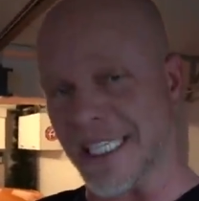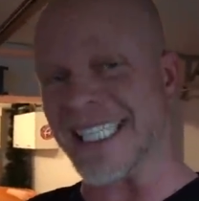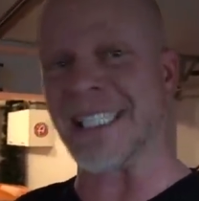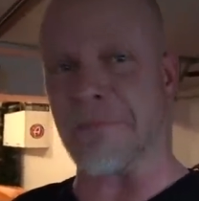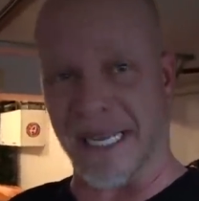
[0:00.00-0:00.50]

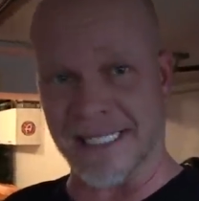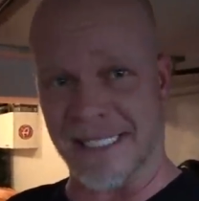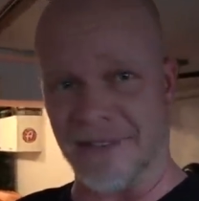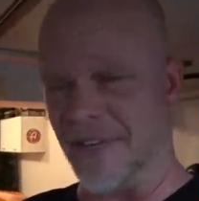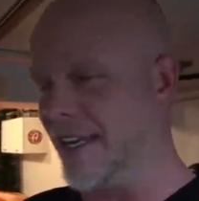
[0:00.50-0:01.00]

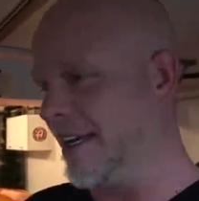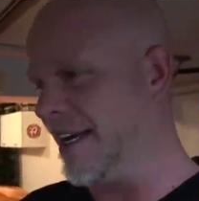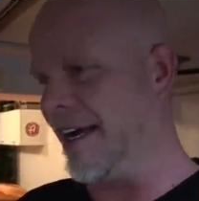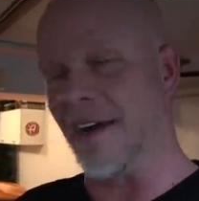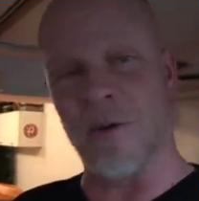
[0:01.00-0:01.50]
expensive
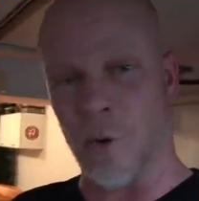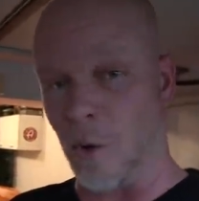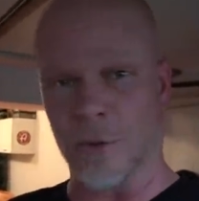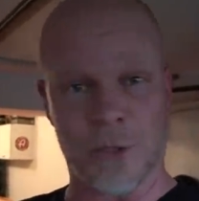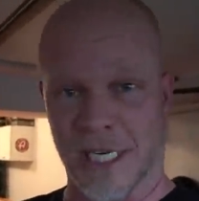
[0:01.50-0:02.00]
uh,
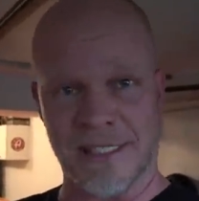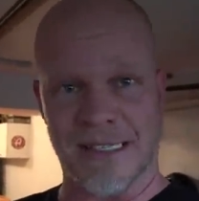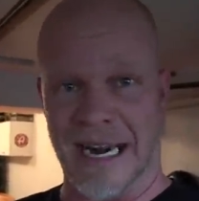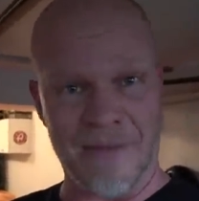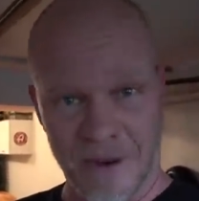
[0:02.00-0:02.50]
oil change
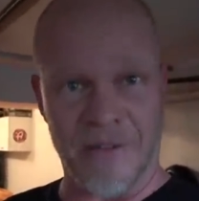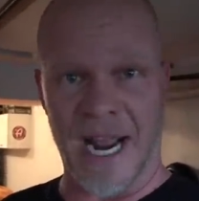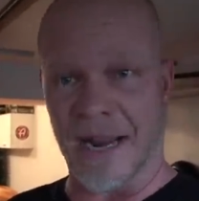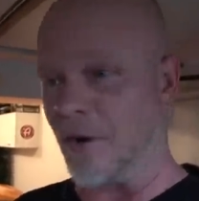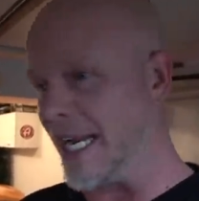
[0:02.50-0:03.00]
that I've ever
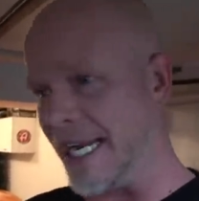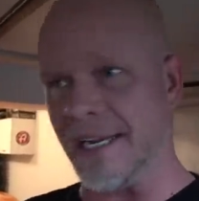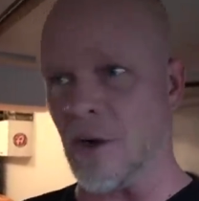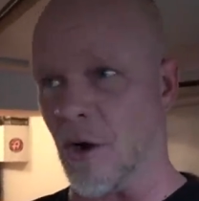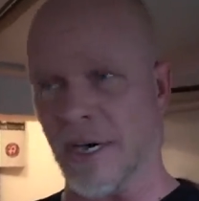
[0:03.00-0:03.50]
had on
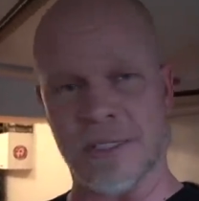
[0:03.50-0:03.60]
any car.